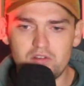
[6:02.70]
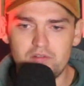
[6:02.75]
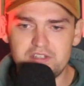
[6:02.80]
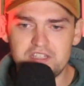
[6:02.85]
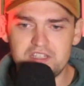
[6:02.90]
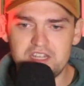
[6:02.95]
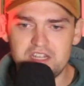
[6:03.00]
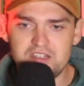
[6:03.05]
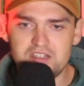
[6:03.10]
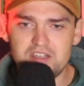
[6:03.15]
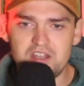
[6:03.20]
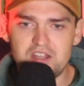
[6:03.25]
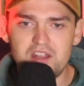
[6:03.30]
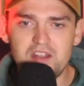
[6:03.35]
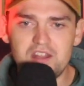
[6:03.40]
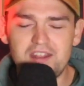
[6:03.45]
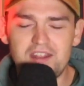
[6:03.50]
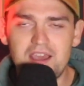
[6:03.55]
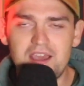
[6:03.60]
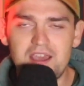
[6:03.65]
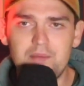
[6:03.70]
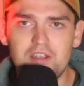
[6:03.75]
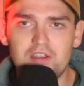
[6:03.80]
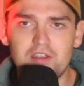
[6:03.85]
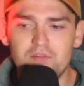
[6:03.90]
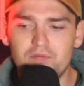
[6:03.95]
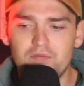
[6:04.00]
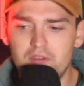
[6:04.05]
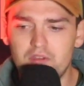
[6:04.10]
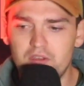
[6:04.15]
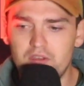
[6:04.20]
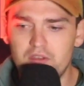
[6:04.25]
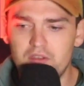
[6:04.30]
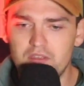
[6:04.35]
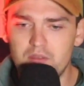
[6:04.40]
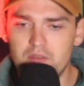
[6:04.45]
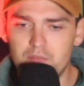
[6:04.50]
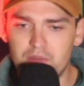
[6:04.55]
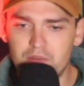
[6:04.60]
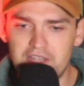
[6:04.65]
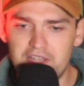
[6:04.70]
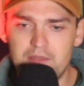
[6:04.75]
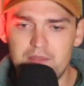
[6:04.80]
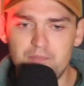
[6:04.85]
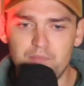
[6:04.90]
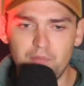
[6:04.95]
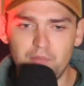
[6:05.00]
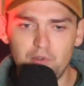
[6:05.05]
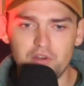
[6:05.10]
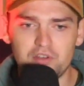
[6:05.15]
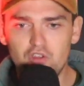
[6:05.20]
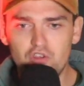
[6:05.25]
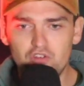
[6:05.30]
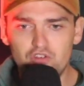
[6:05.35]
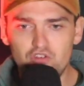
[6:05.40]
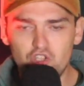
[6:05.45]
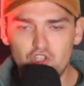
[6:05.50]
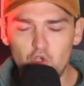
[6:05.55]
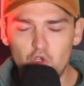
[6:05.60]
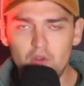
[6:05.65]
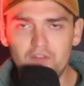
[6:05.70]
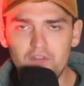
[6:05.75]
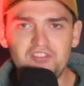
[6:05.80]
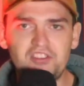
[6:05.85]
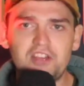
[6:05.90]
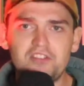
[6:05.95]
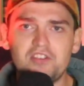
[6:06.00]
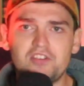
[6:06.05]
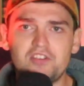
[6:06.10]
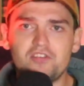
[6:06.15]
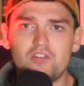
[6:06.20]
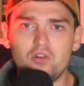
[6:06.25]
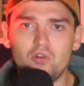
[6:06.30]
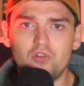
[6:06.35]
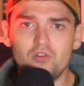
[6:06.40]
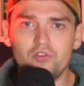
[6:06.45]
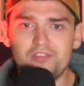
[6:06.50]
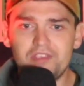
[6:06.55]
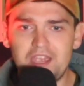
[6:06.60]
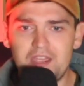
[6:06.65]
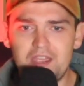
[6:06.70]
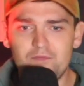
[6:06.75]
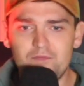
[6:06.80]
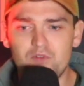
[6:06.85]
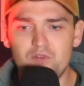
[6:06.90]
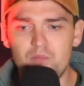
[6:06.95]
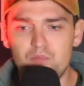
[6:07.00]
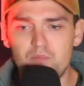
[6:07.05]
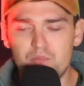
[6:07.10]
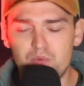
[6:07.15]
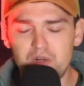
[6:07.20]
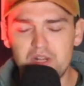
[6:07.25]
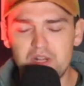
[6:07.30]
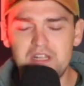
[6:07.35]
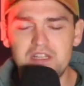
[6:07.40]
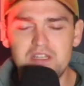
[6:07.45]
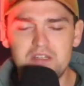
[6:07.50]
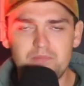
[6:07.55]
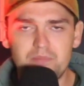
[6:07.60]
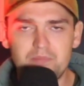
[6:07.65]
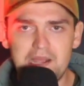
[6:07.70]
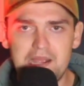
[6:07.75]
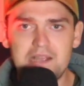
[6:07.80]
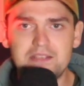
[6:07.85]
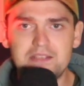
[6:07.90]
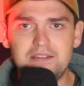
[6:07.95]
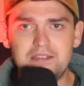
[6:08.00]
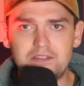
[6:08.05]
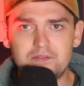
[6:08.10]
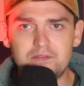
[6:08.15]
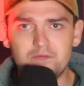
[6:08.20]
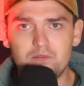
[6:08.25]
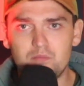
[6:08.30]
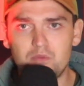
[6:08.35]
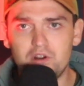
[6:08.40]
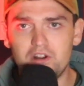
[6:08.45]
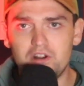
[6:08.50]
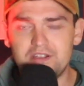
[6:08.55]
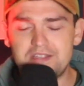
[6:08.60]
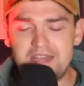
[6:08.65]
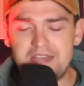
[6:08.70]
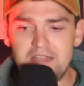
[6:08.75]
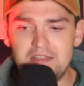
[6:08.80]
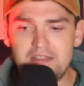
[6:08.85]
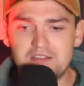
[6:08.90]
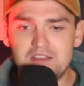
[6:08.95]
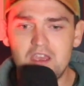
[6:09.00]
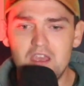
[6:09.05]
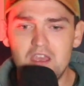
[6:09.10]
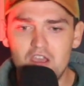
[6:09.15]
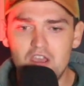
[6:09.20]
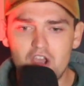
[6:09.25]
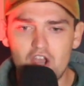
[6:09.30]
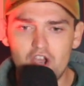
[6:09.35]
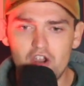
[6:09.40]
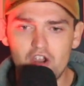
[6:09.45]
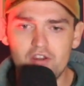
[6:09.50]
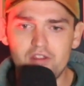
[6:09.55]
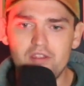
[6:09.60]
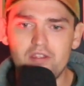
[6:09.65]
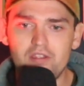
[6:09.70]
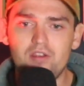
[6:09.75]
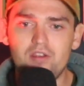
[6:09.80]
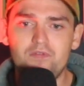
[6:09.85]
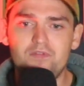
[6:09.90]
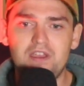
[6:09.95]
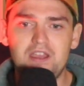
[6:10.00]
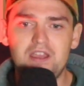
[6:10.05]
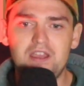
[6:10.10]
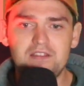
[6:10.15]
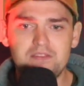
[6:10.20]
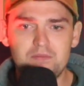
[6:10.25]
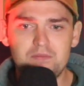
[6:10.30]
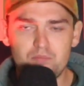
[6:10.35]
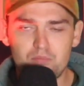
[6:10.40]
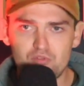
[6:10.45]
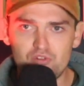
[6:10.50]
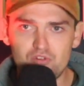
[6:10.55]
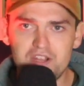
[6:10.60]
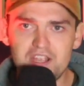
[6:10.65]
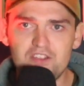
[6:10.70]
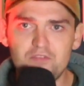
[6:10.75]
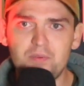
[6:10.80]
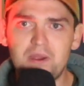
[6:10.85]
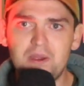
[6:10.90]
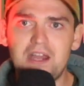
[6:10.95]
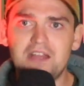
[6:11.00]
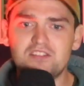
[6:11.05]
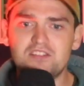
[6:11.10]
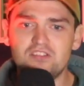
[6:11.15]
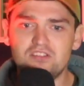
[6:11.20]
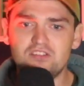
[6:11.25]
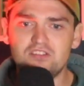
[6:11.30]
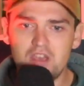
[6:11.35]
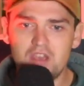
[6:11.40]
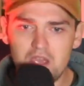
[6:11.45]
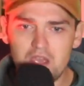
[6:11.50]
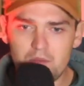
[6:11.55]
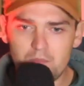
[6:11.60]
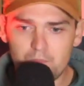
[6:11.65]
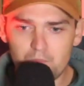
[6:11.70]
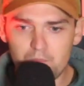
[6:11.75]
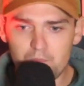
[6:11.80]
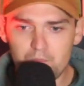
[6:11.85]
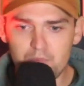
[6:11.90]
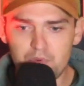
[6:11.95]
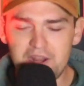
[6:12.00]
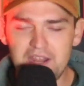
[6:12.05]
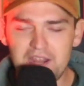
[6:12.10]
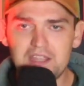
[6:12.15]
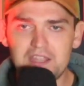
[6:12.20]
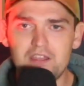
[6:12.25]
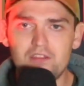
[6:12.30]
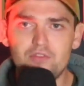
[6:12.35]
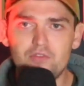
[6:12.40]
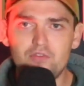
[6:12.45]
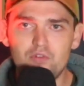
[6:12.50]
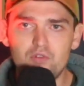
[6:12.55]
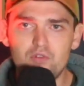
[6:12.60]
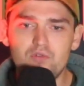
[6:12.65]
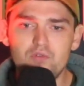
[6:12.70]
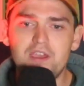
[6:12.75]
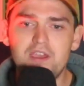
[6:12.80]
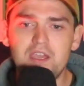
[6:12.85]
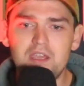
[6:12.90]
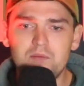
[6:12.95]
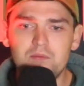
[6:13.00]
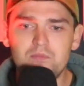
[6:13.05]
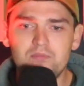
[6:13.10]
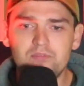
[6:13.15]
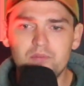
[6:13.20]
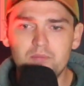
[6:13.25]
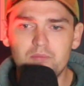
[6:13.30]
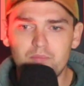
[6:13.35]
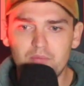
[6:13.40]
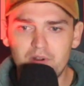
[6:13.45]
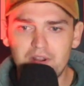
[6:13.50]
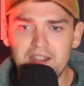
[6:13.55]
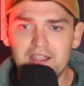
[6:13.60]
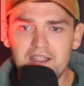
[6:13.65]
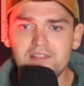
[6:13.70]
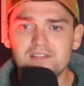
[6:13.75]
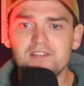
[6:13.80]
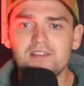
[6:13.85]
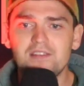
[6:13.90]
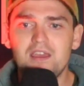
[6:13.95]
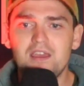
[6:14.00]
of changing the dynamic of the, the play. But two of Celtic's goals came from brilliant passes from Moritz Jenz out of the defence. Brave passes, breaking through the Hibs press